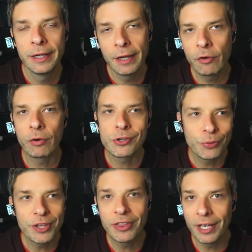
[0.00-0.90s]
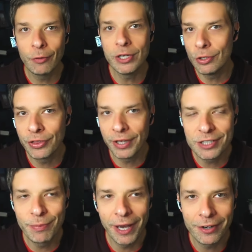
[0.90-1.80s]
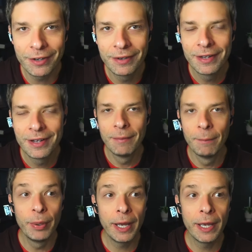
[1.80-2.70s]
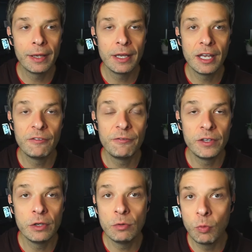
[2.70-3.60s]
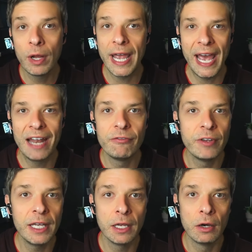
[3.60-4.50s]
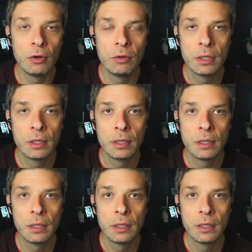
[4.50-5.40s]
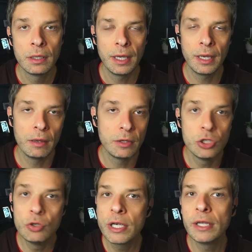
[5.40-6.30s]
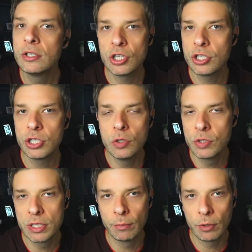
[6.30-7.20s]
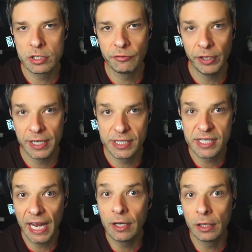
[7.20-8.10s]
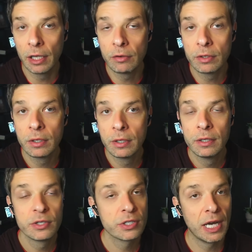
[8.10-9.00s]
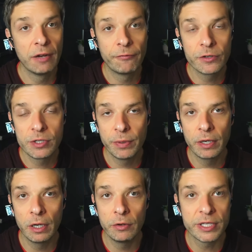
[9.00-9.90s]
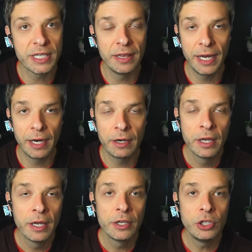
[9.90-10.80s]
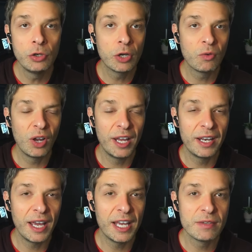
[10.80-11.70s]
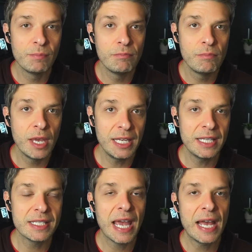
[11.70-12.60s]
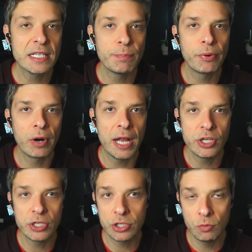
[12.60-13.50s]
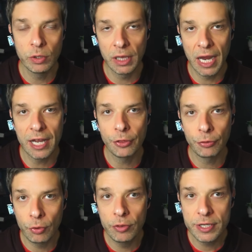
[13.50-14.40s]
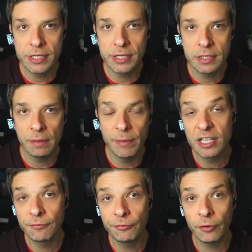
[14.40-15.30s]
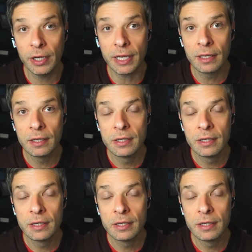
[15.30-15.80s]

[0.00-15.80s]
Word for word: Of course, we think we do things better. But if you want to add video, you can just use the Merge Fleet as standalone. Sign up for Spiro. It's in there. You can run as many test projects you would like through the system, and it's free.